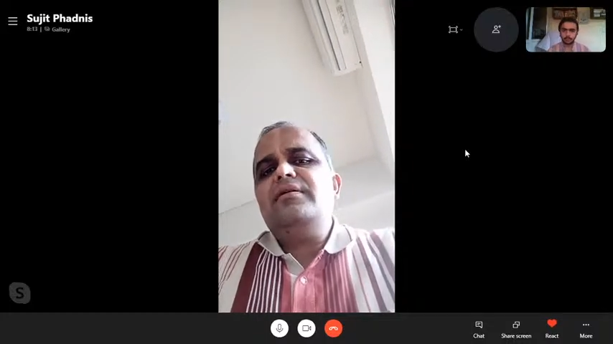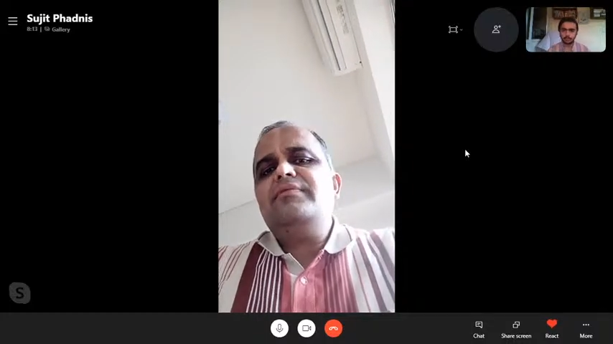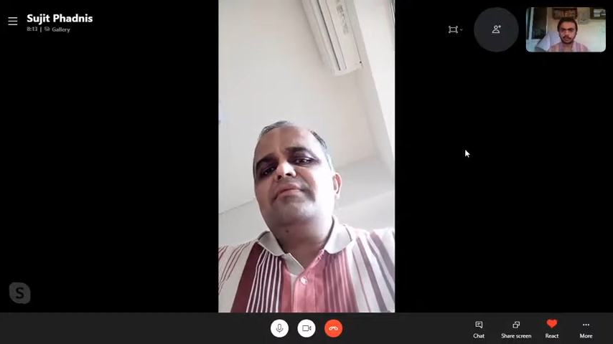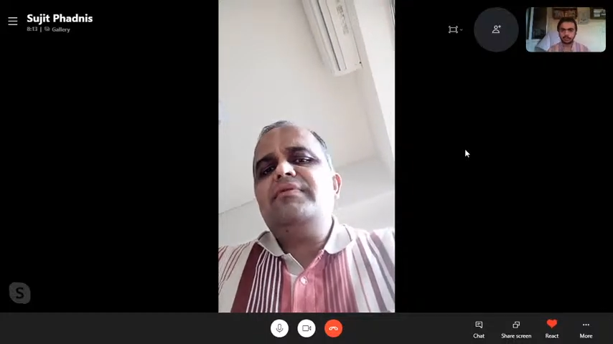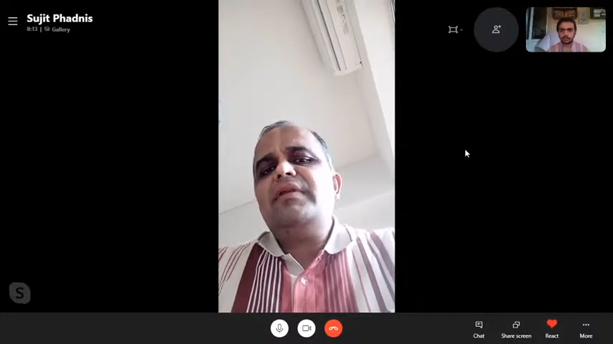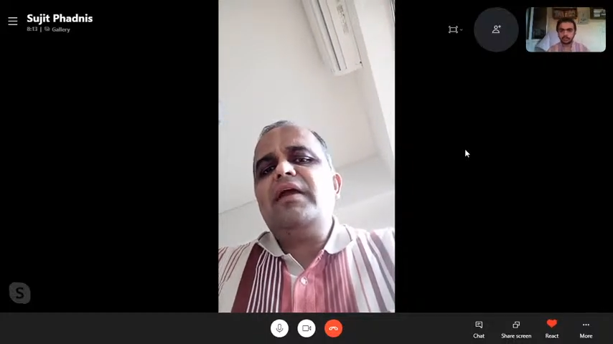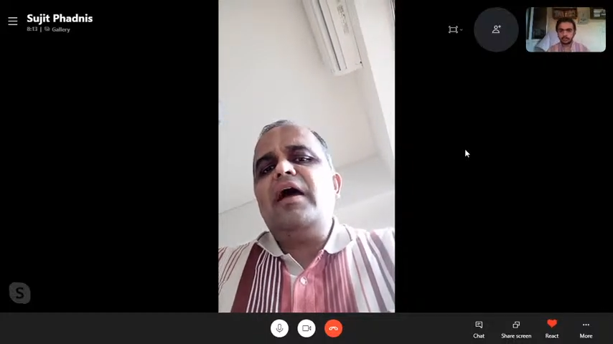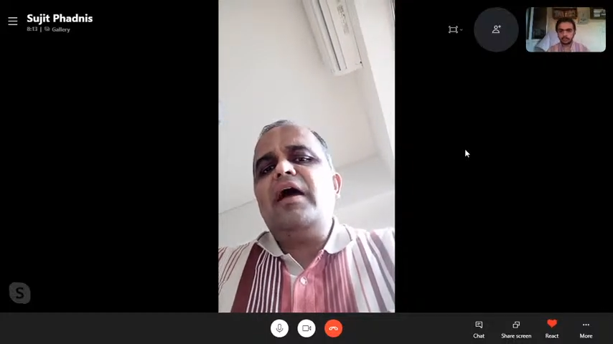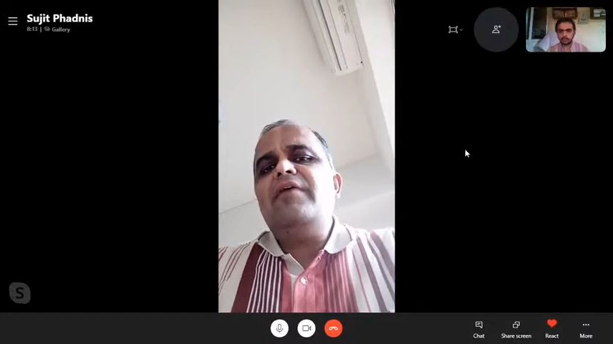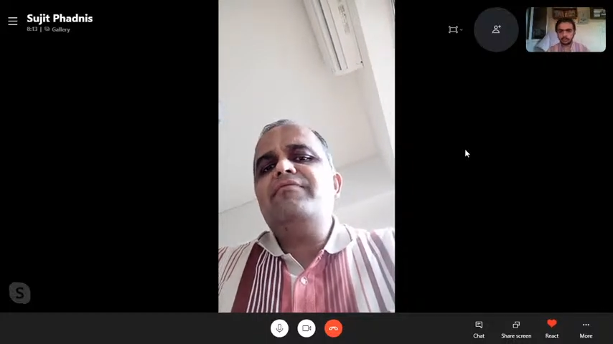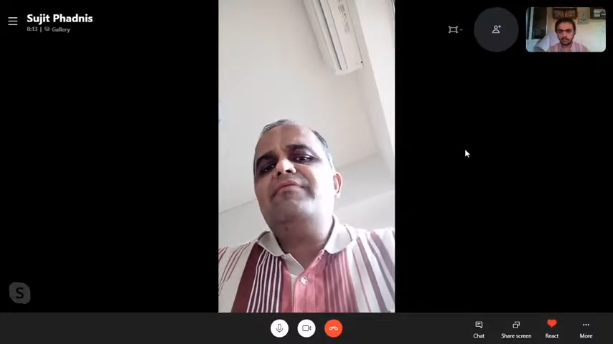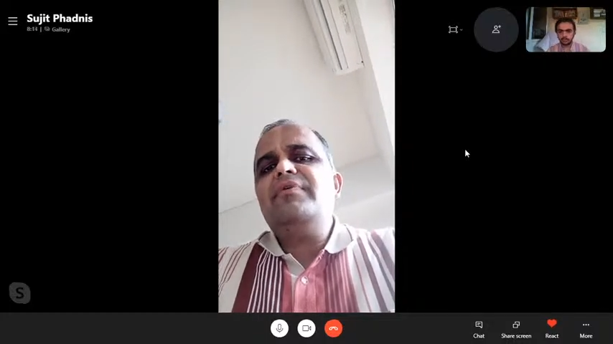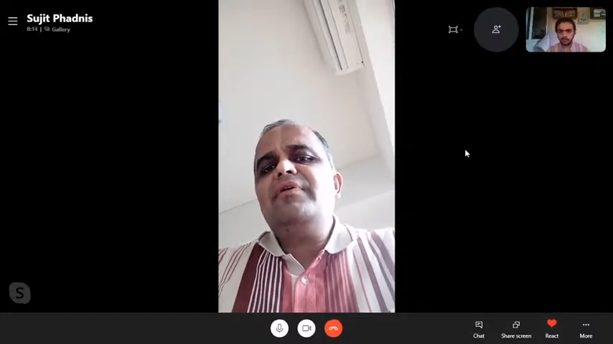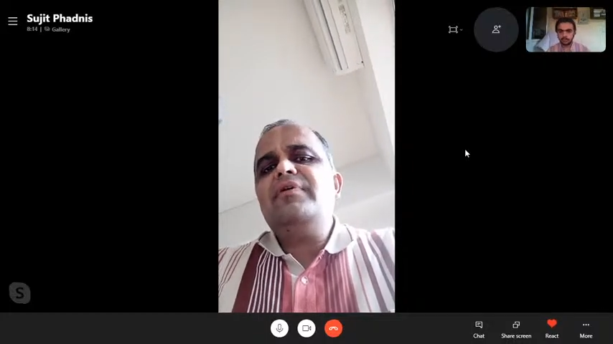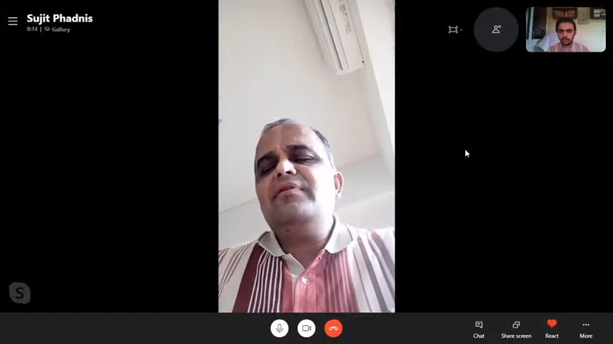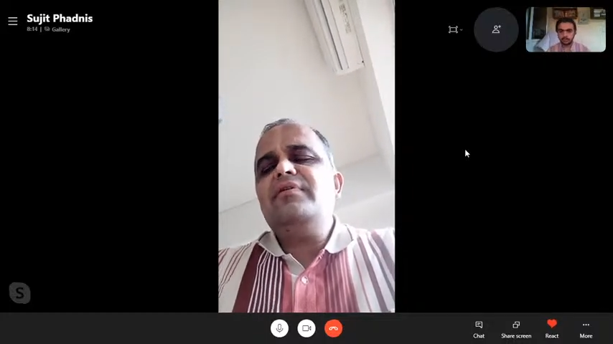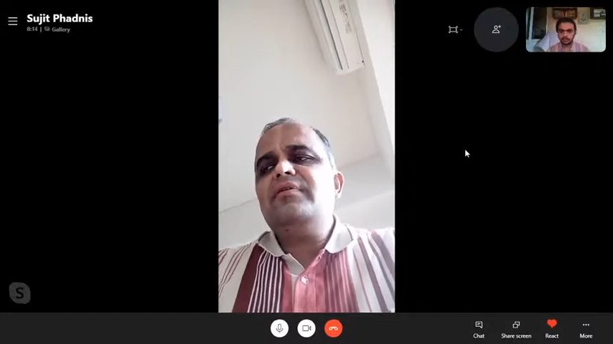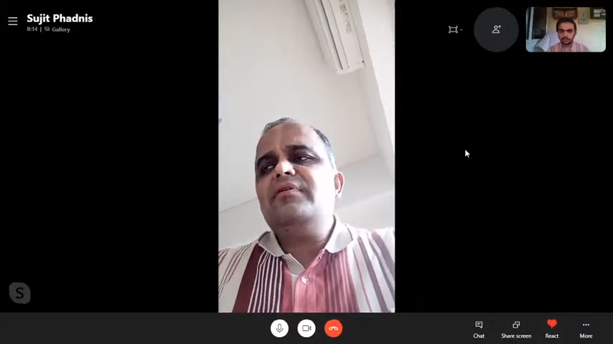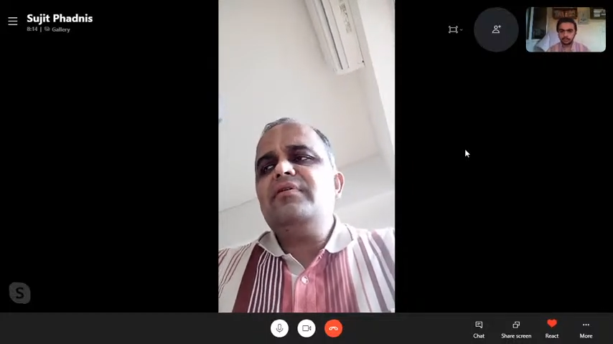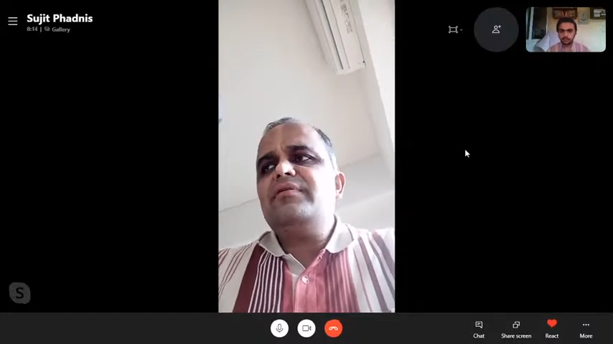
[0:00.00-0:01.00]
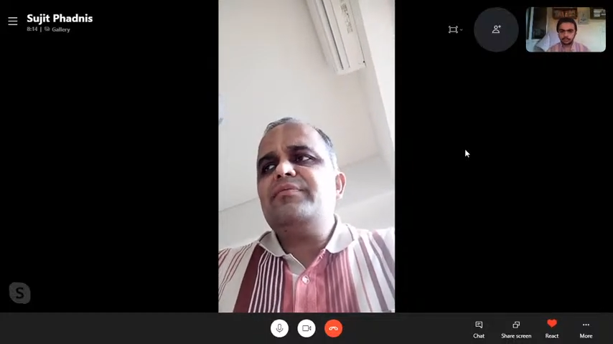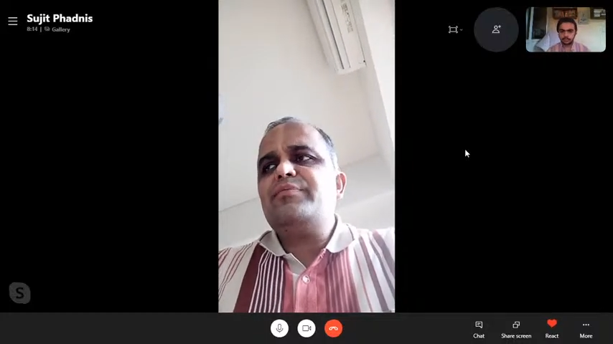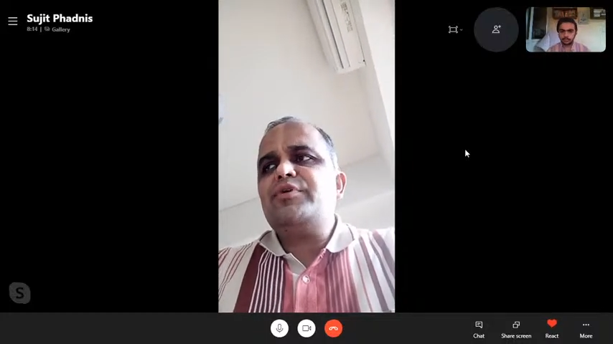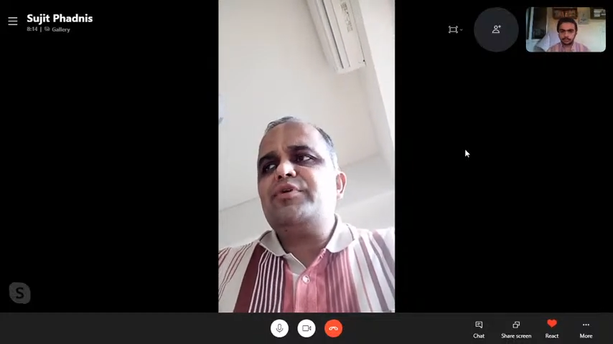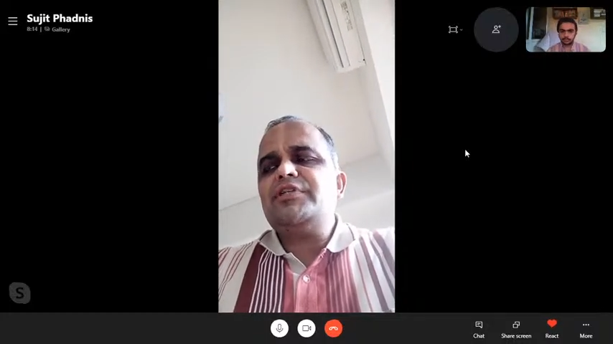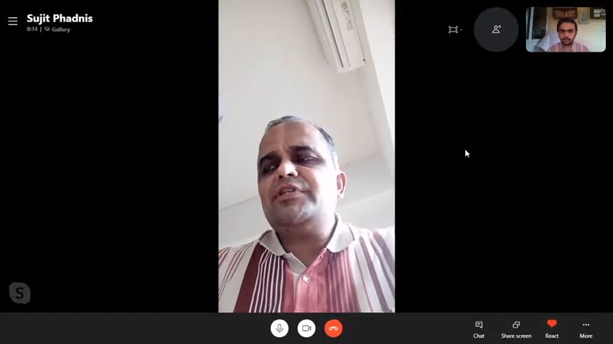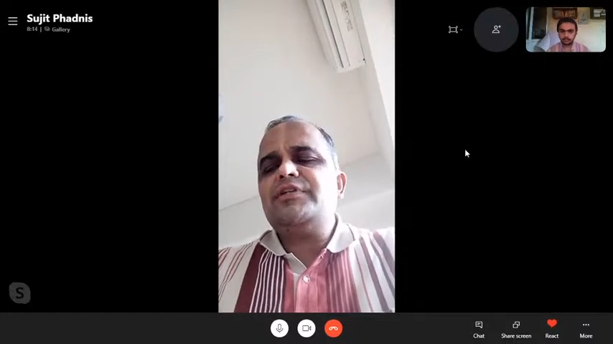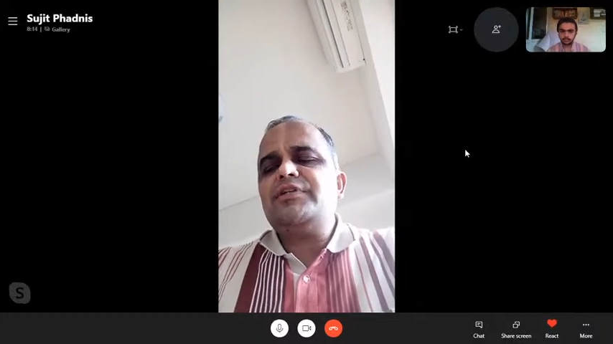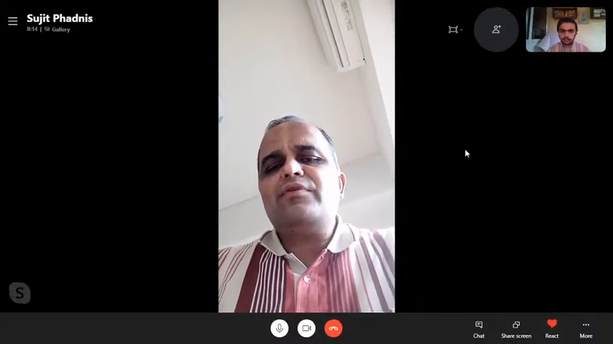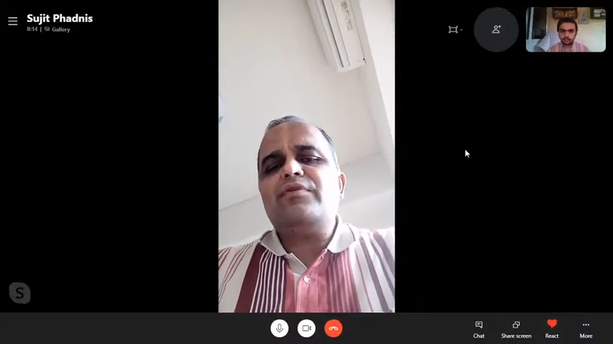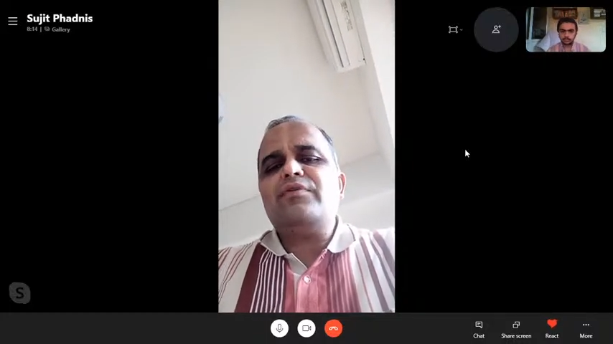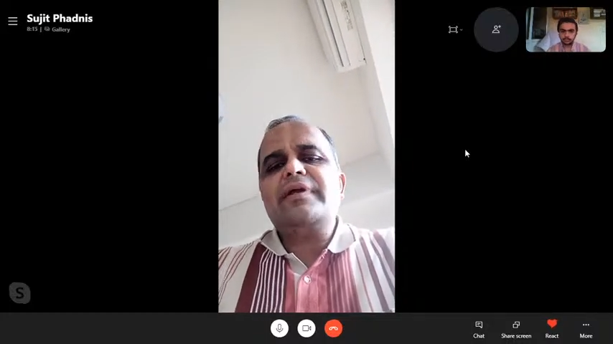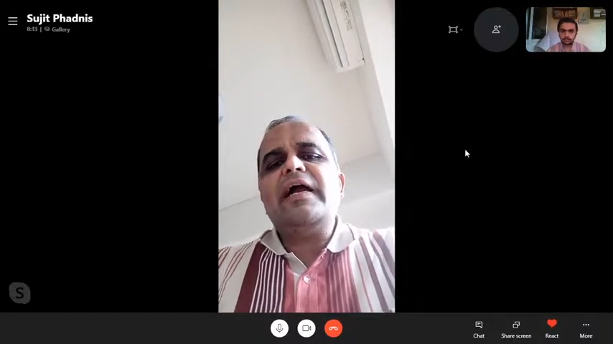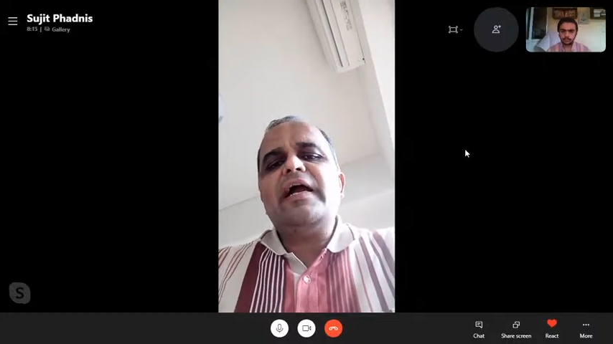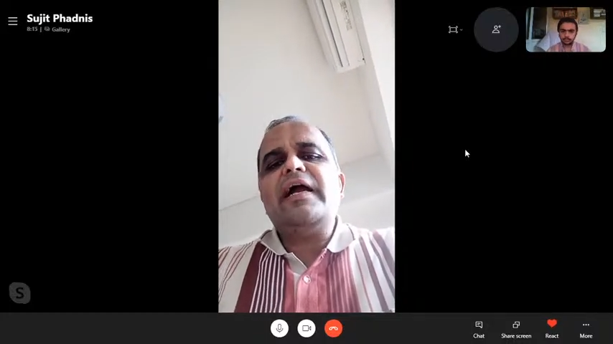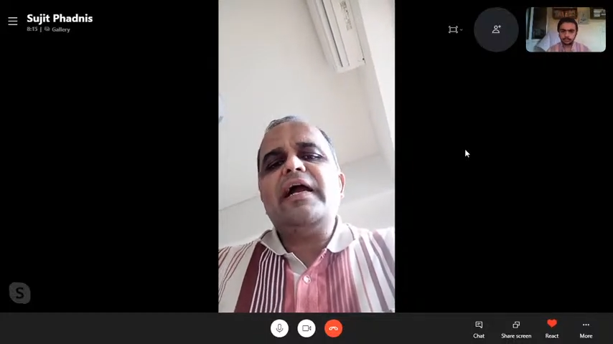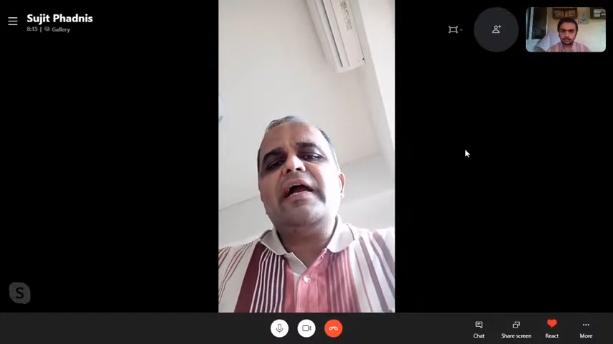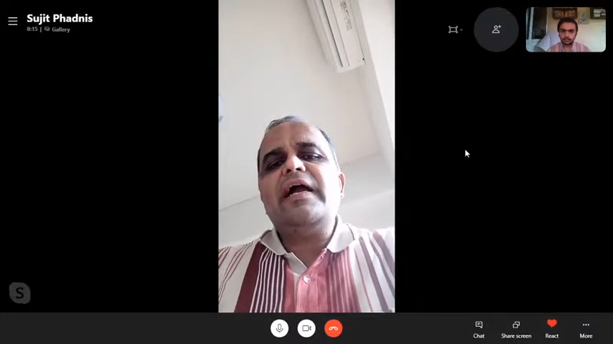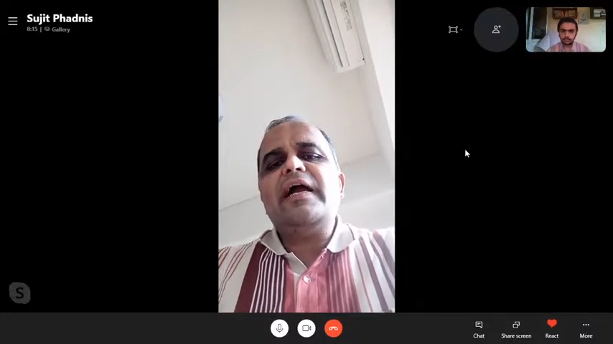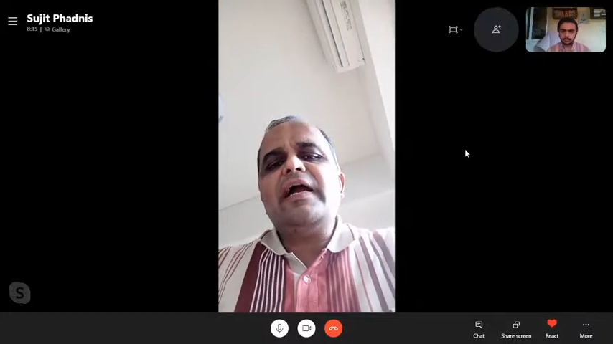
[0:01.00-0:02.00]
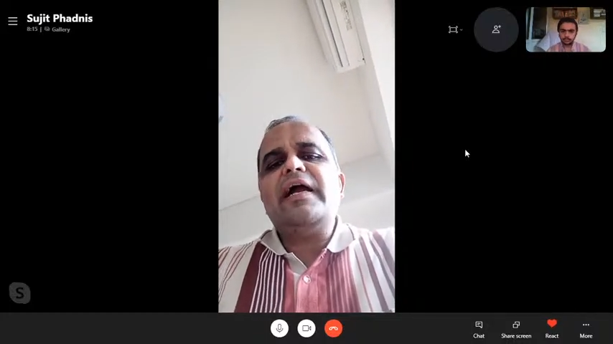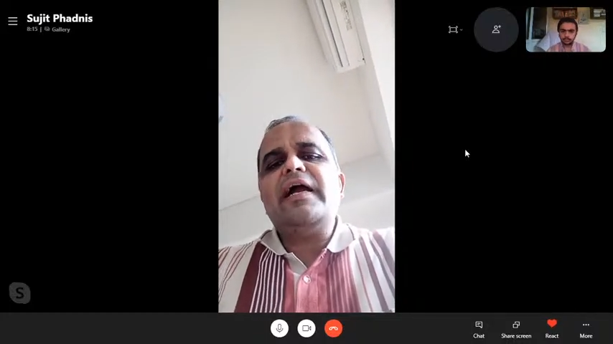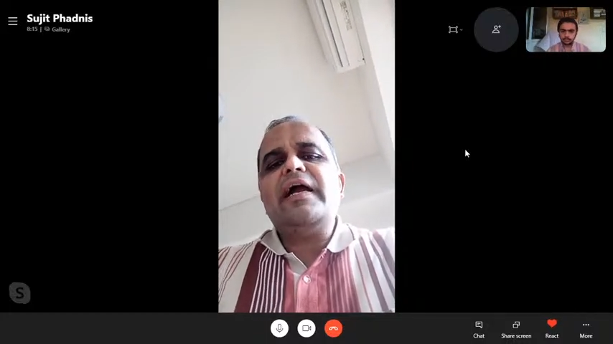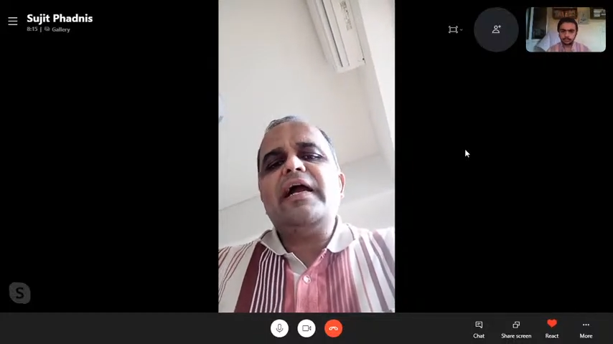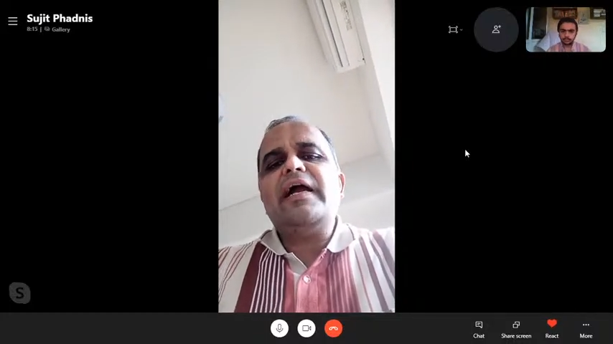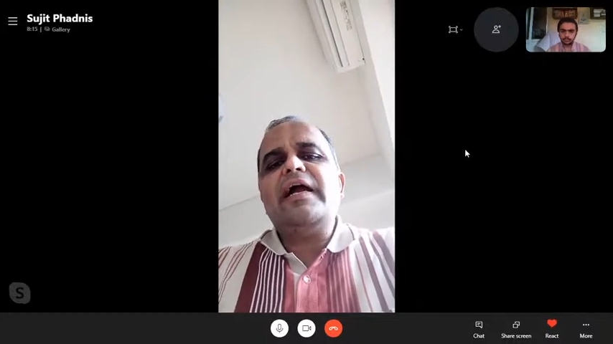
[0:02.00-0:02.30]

Even I've done a project for Cadbury's